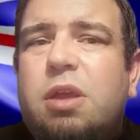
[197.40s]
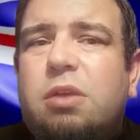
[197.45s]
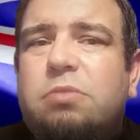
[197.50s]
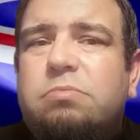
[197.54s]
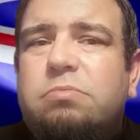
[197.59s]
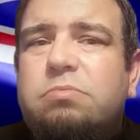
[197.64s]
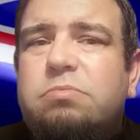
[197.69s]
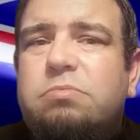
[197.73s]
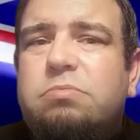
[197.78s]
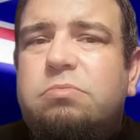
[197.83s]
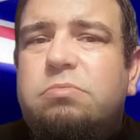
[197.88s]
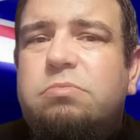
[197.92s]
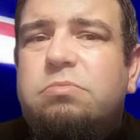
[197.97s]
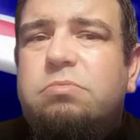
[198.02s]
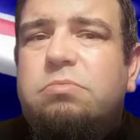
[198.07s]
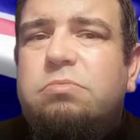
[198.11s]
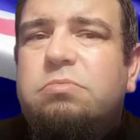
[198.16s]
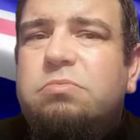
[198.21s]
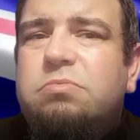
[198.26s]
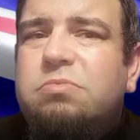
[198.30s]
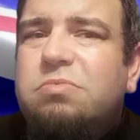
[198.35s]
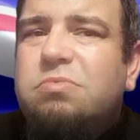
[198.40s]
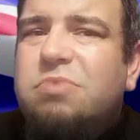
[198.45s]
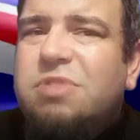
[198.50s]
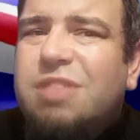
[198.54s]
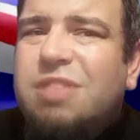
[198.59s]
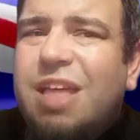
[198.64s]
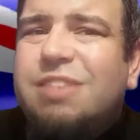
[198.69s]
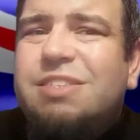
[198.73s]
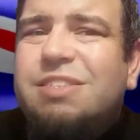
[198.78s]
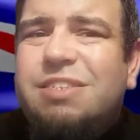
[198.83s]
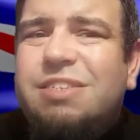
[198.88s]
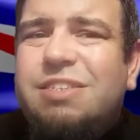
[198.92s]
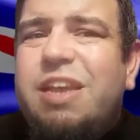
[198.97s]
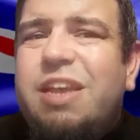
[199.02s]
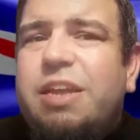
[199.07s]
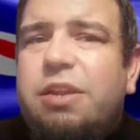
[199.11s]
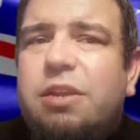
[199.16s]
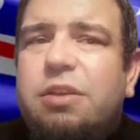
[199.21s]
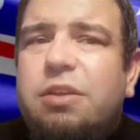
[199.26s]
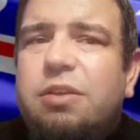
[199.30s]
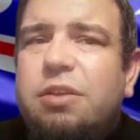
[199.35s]
Now, that
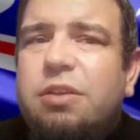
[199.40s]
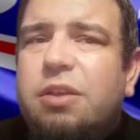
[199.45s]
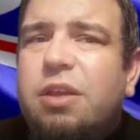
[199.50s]
said,